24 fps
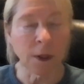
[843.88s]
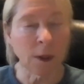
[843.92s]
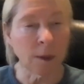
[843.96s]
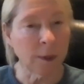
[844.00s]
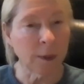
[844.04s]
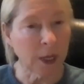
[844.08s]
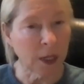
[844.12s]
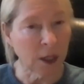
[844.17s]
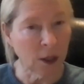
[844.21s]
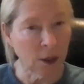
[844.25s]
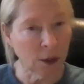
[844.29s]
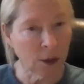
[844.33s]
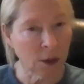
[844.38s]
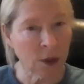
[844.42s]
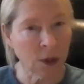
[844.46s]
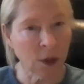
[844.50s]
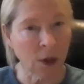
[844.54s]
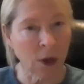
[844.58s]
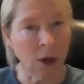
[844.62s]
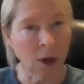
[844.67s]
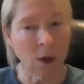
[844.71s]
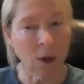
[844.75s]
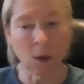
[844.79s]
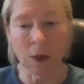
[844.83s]
film that you
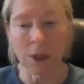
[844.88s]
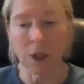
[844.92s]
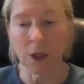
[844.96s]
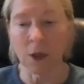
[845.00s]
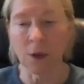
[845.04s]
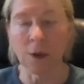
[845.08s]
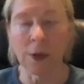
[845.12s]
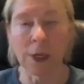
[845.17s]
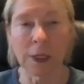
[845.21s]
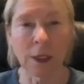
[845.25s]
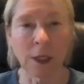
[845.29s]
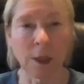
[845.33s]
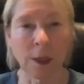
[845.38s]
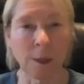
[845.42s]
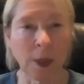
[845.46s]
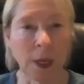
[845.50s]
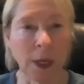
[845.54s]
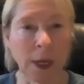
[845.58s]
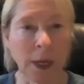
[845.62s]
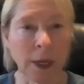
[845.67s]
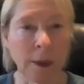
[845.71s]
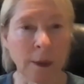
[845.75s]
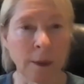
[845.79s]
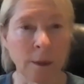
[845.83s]
saw was directed
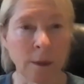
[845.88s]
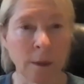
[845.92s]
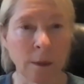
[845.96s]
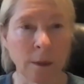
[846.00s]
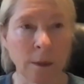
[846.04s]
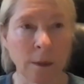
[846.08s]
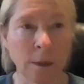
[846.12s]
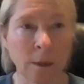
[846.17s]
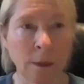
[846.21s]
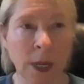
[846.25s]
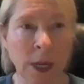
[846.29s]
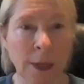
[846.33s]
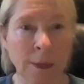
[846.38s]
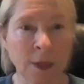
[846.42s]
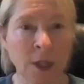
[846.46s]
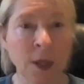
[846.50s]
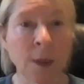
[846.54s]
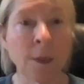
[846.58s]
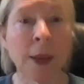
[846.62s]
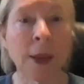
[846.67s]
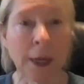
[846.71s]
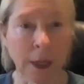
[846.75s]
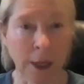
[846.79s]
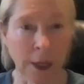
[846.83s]
by Bob
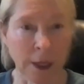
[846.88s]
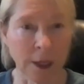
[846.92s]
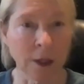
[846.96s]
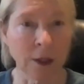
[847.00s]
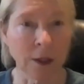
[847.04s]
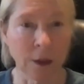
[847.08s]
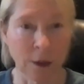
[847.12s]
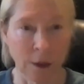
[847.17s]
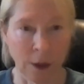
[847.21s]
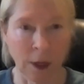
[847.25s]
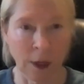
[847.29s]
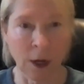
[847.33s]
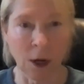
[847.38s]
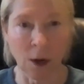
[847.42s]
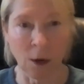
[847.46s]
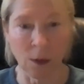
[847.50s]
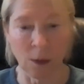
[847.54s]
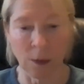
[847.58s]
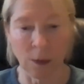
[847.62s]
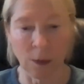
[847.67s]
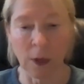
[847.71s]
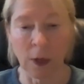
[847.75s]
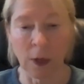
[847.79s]
Zemeckis, a